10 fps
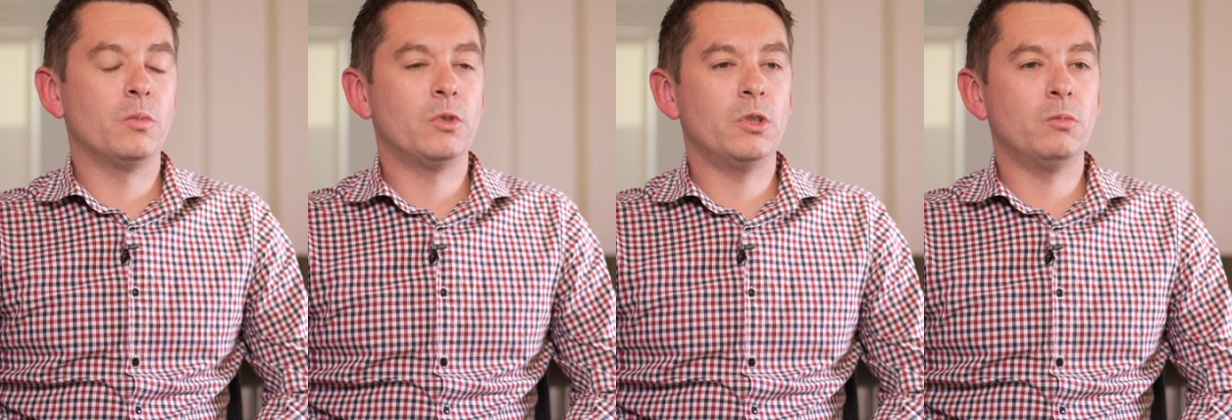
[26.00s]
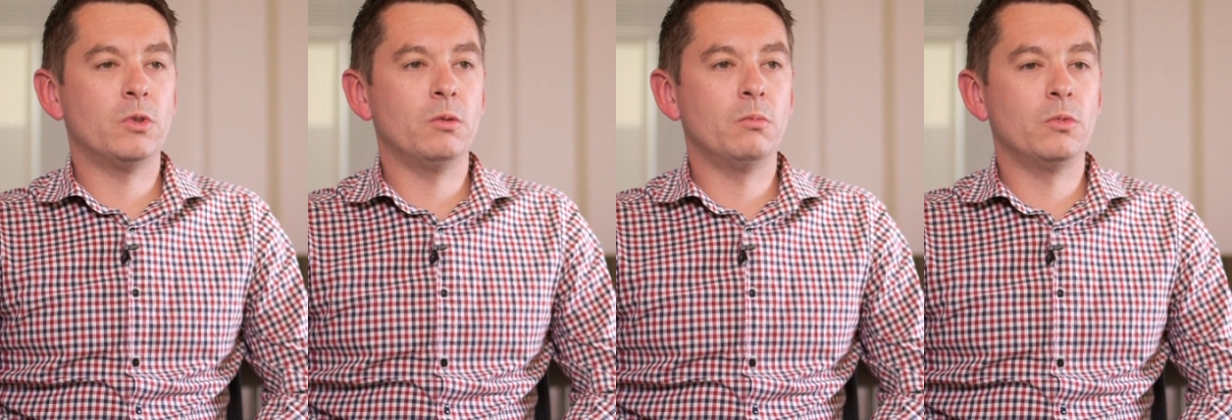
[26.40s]

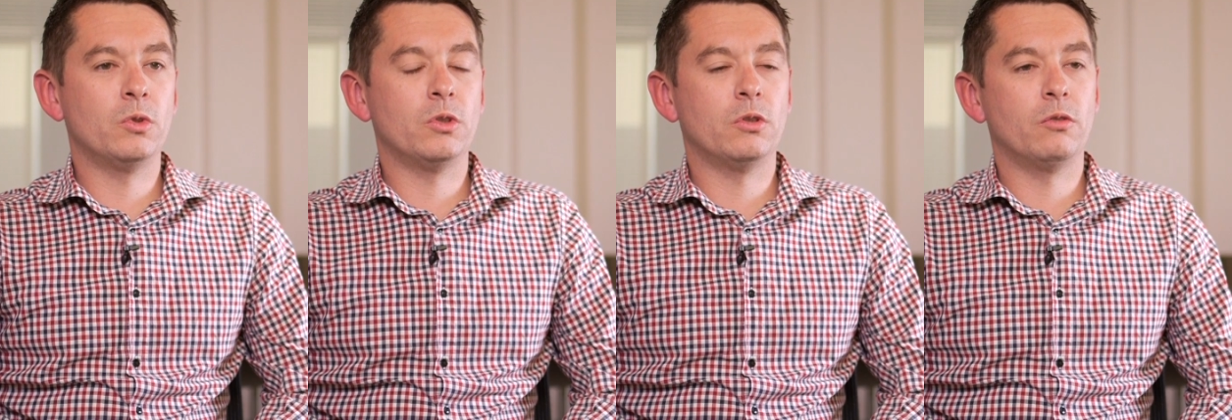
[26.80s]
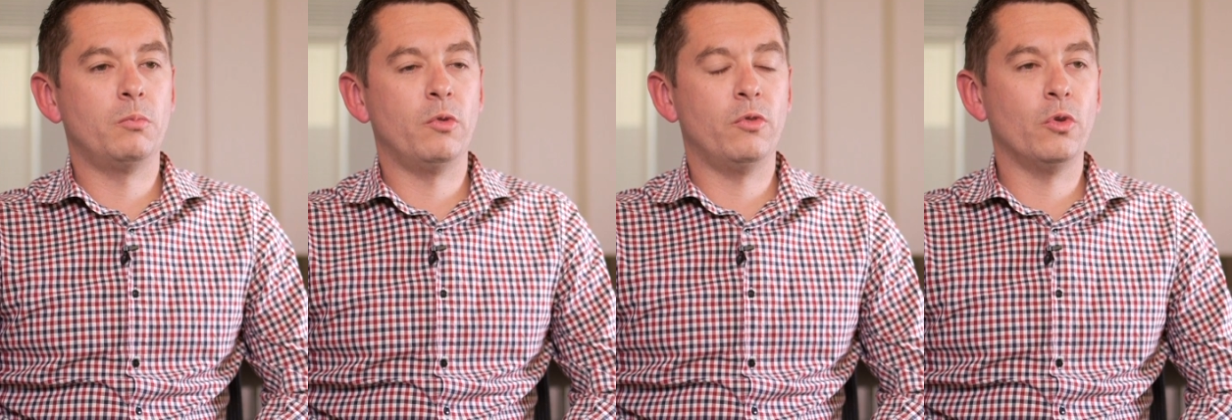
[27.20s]
Symptoms
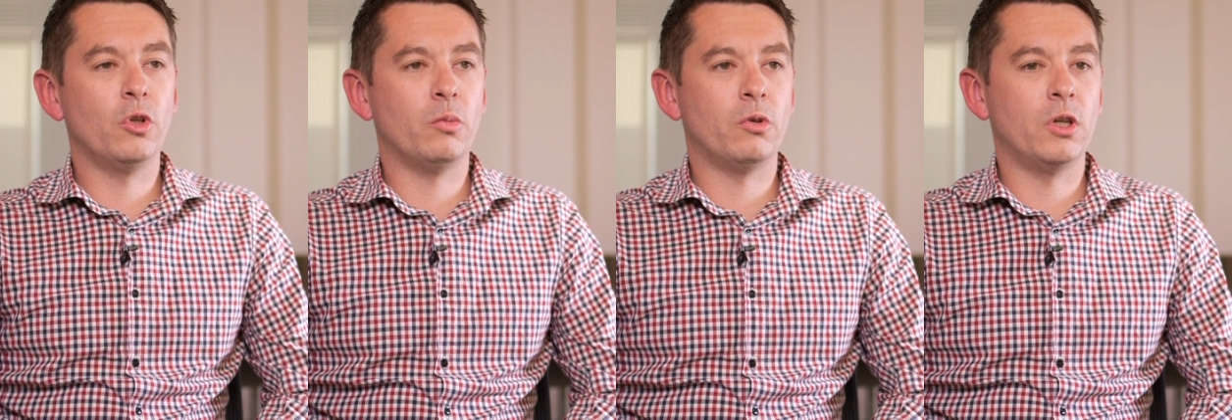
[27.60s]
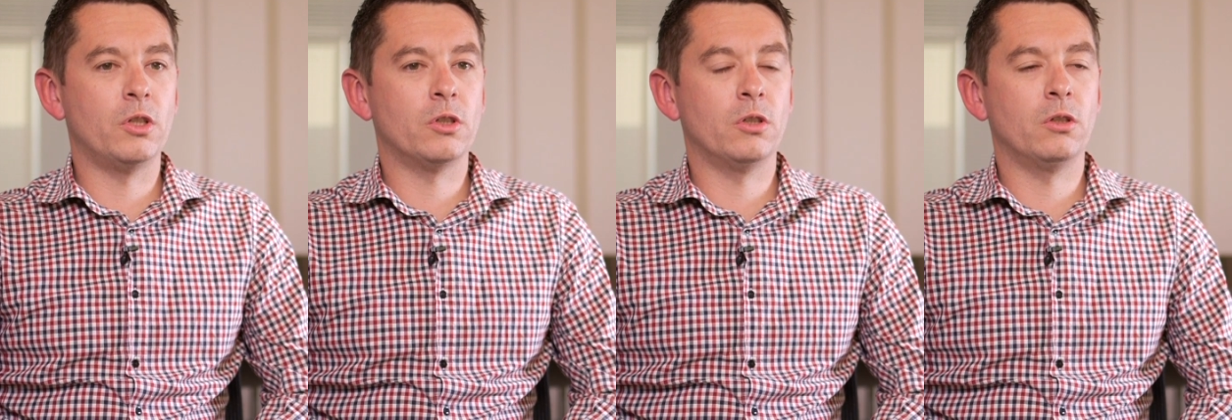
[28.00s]
before the
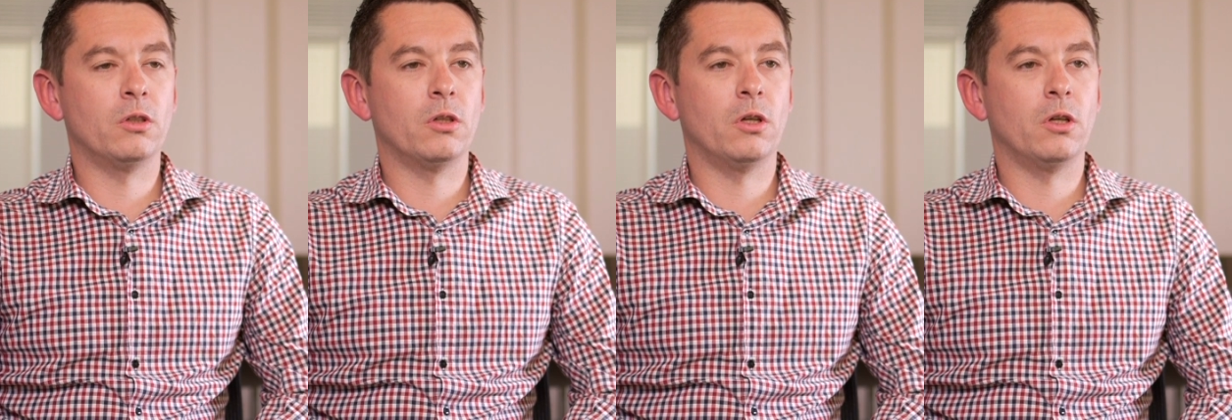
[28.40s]
operation,